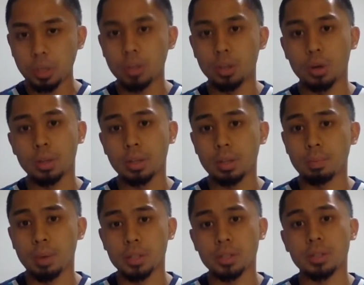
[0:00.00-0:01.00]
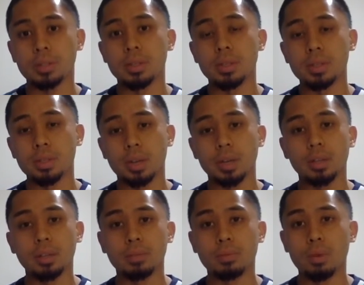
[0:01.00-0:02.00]
know that the patient did sign the
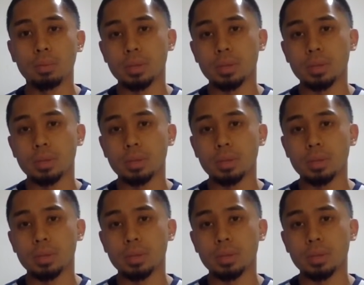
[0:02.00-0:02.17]
informed